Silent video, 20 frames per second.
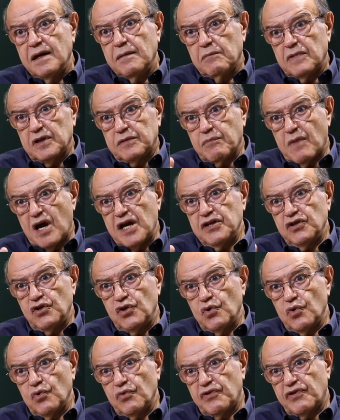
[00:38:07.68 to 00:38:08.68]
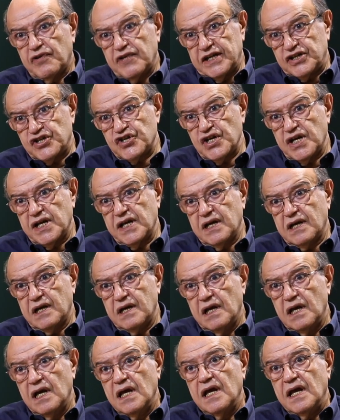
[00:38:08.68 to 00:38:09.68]
But mind you, etching,
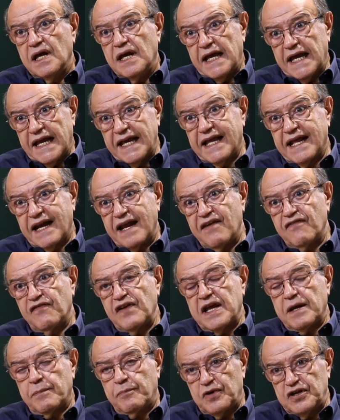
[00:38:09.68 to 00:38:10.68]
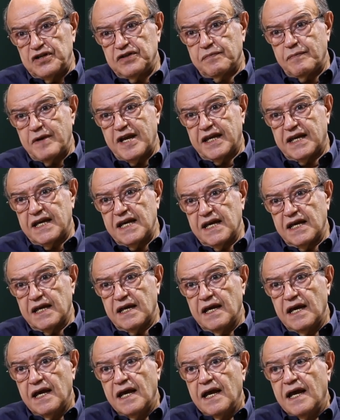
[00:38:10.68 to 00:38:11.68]
engraving,
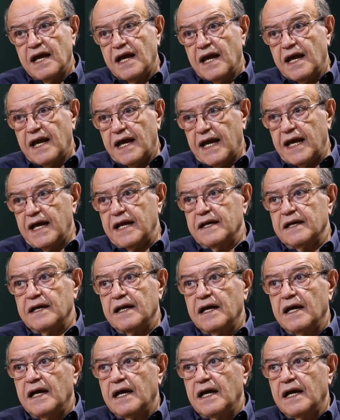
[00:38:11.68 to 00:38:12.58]
printmaking in